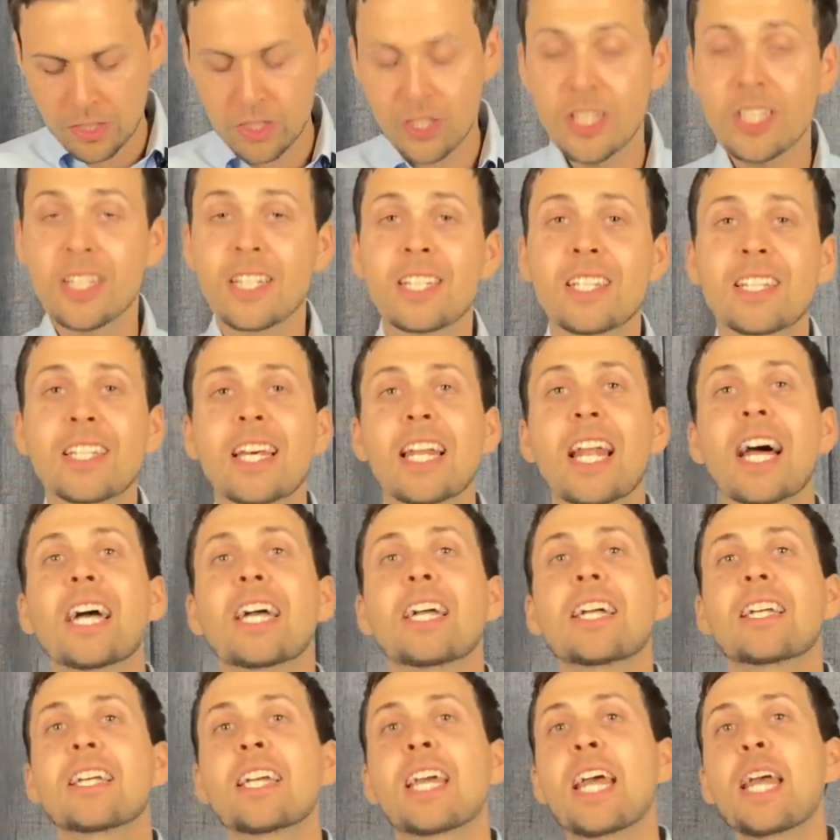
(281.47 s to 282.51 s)
Jesus said,
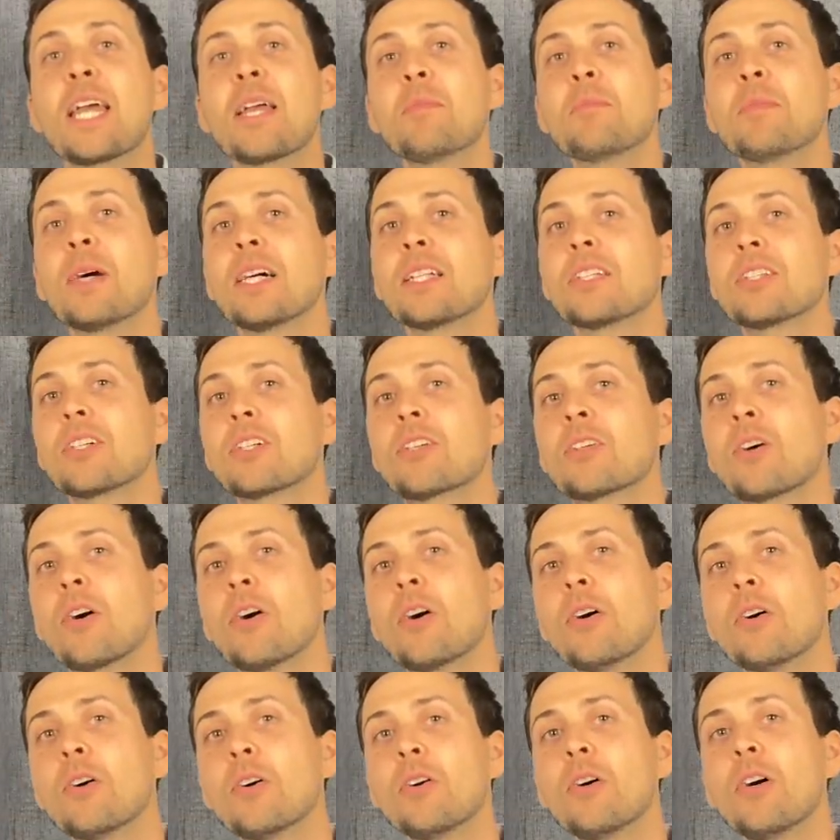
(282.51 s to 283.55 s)
I came not to
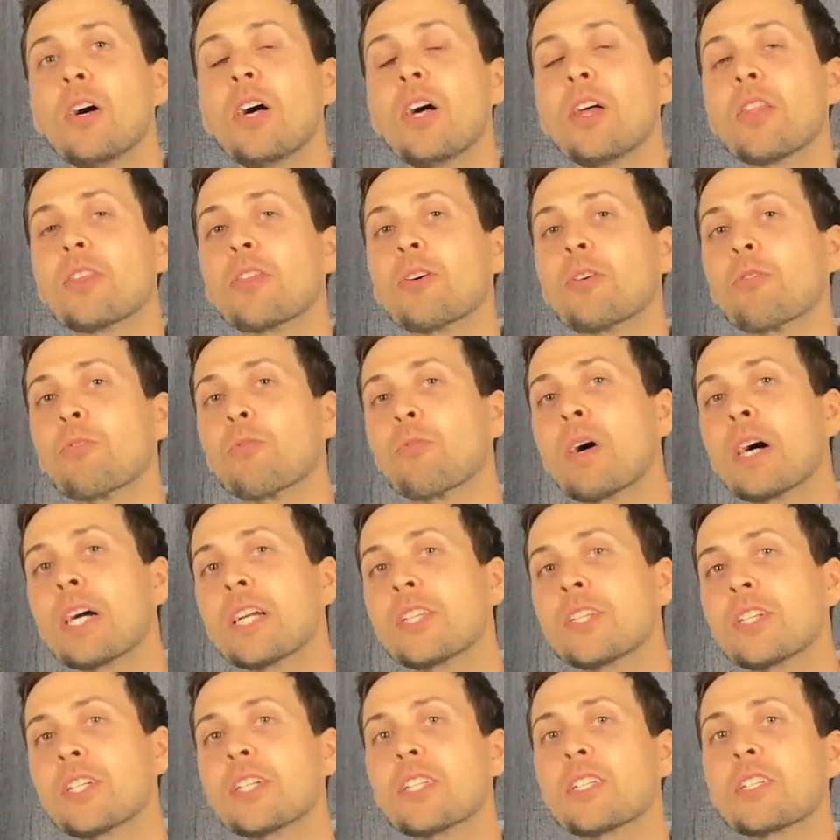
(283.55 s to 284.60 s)
call the
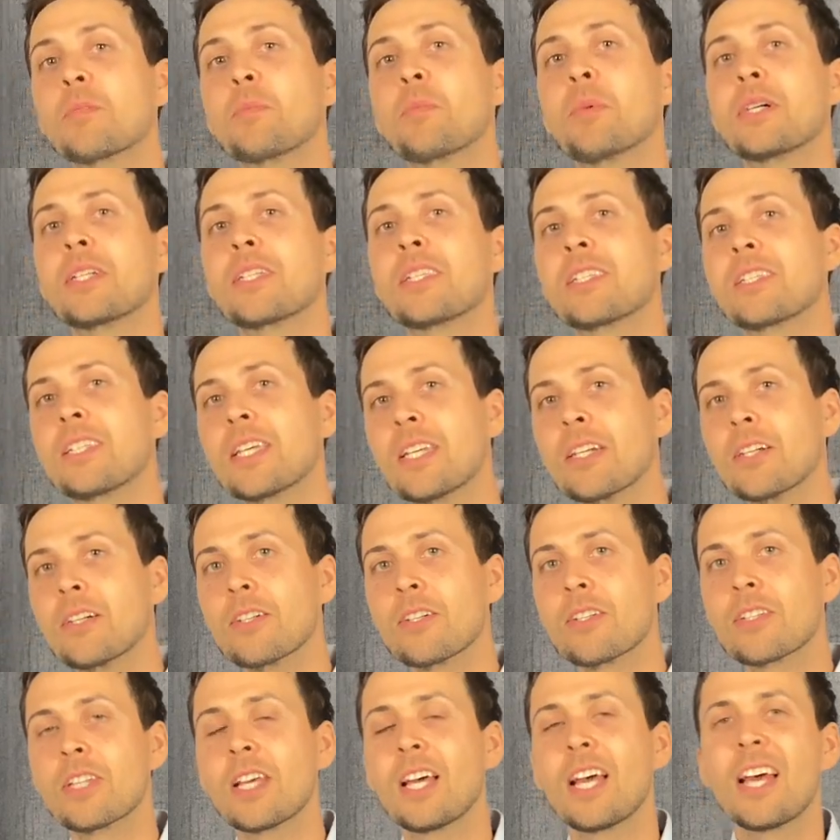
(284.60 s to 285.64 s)
righteous, but
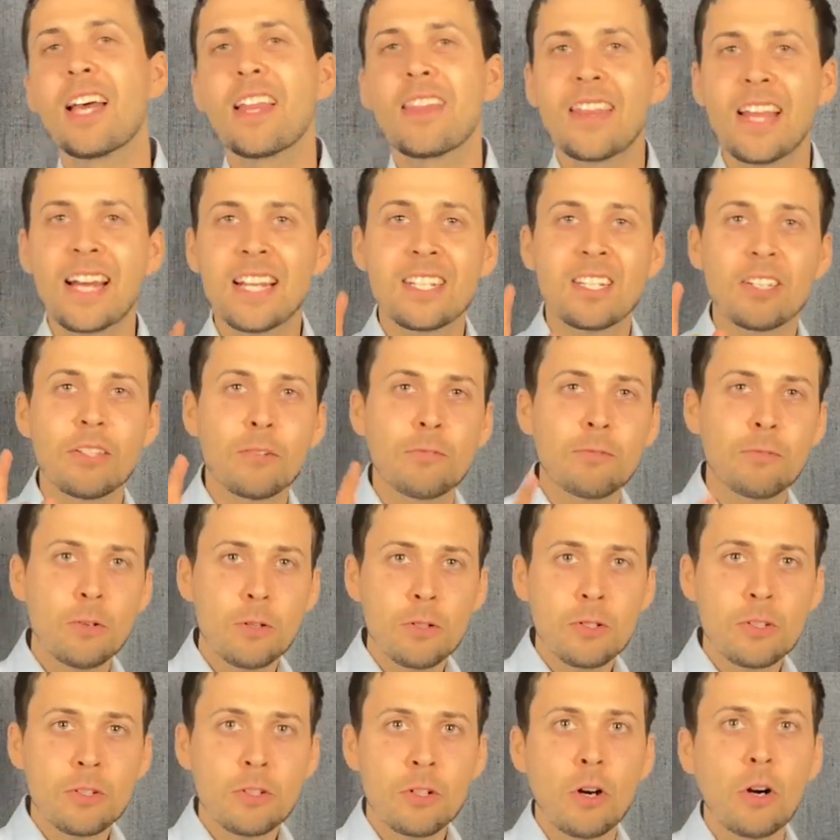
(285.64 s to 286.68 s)
sinners. That's the
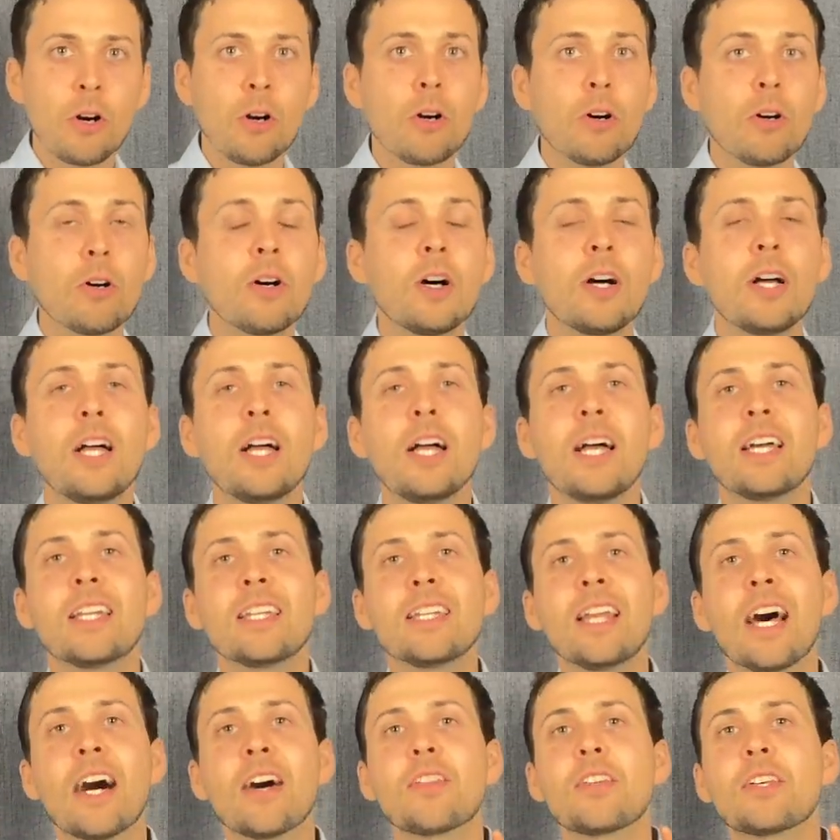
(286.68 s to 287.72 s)
first call.
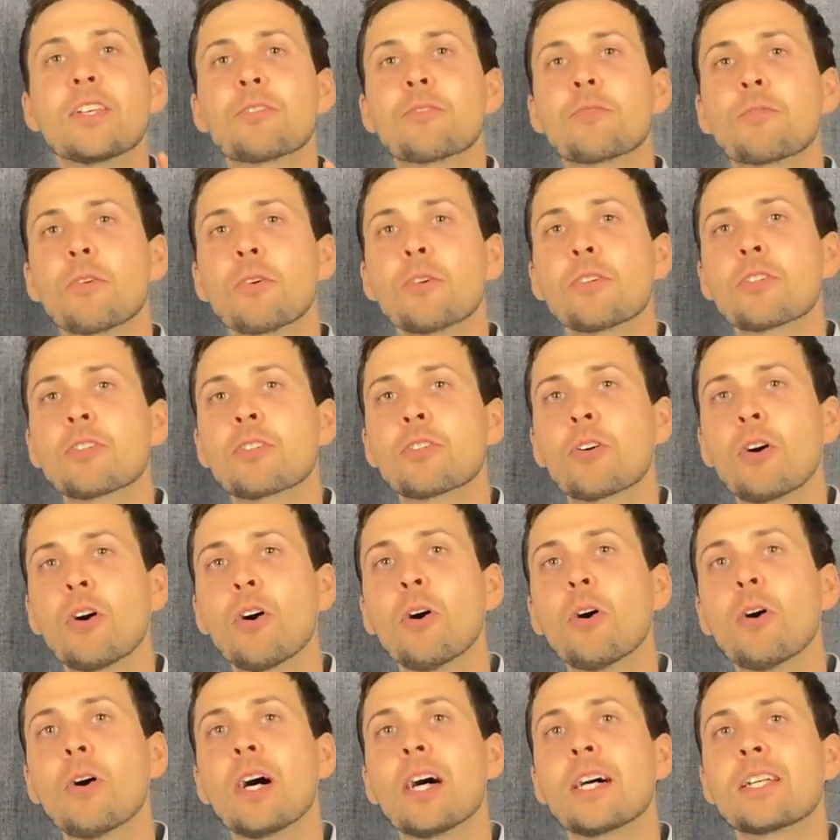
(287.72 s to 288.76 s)
Now, this first
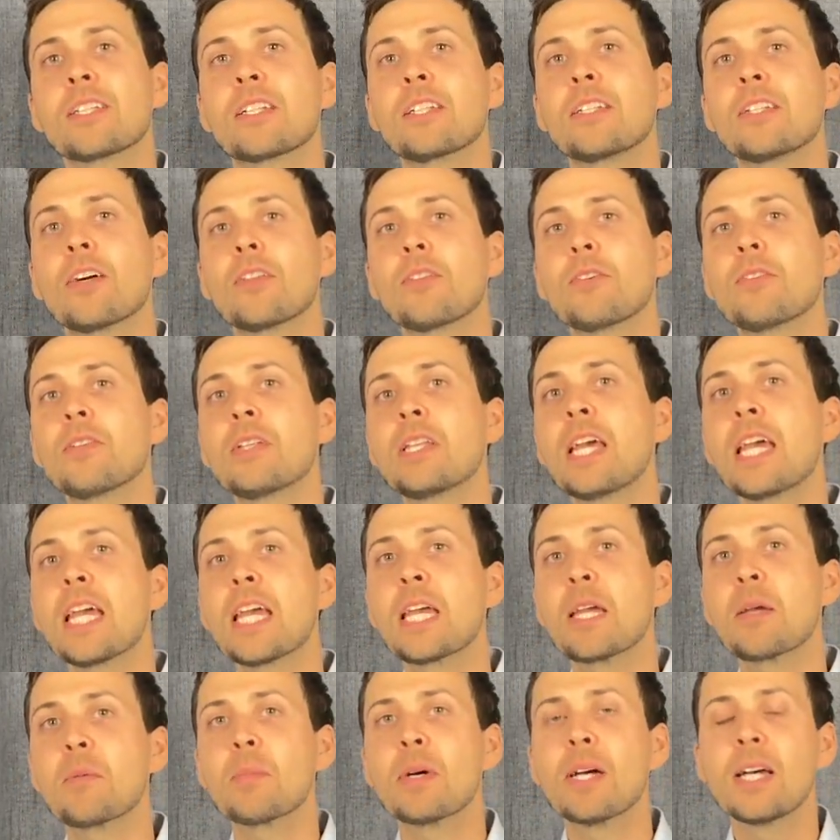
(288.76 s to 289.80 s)
call has another
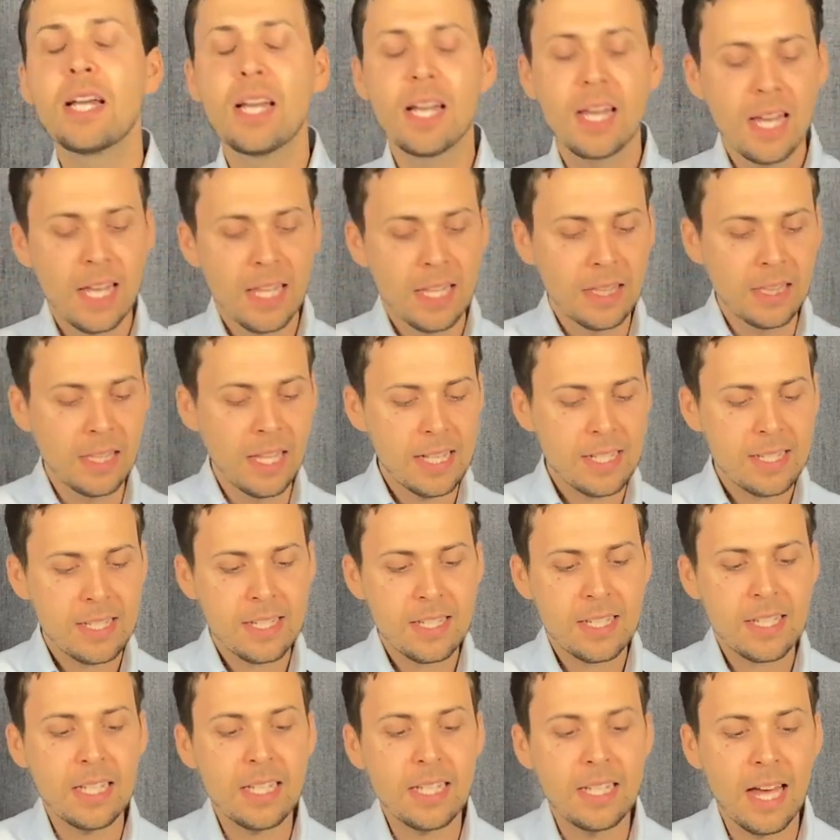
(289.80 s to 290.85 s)
name. Let's
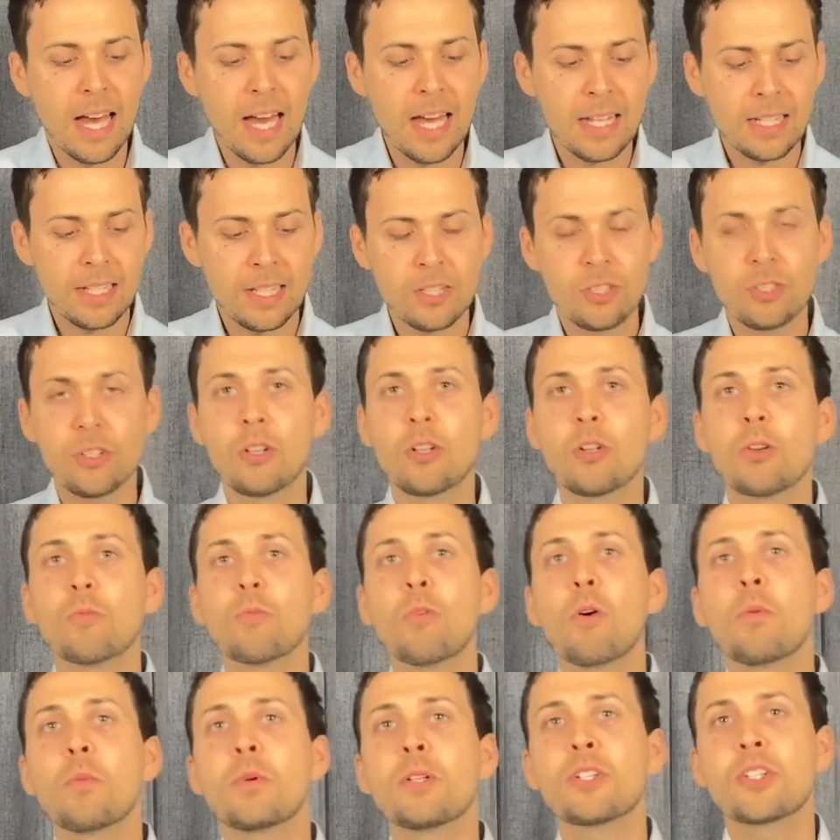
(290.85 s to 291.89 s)
see that. Let's go to
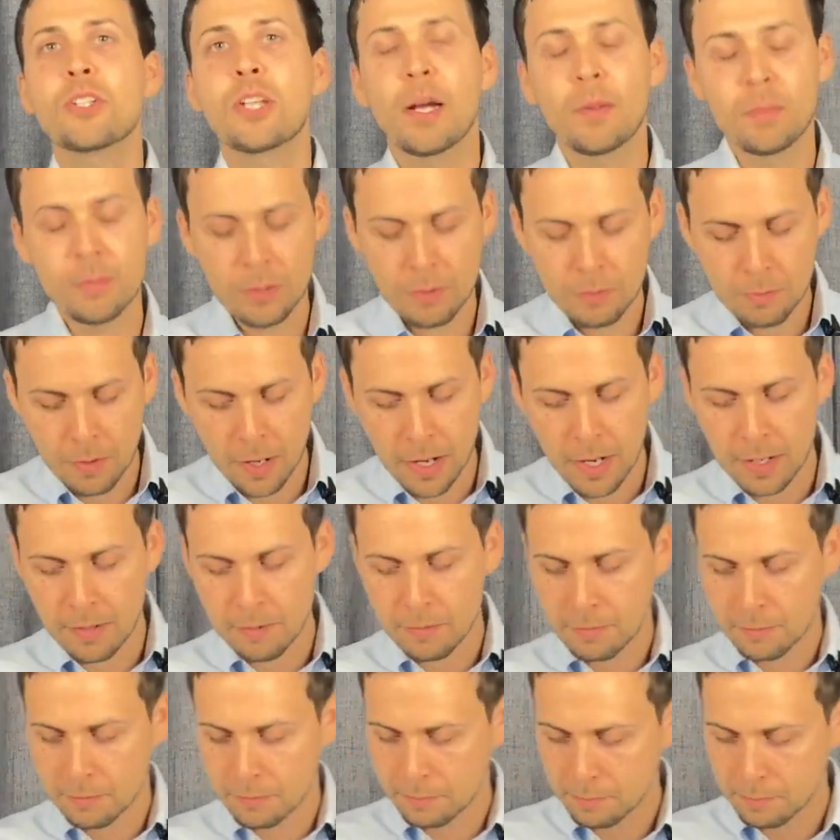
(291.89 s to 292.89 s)
Romans chapter 5.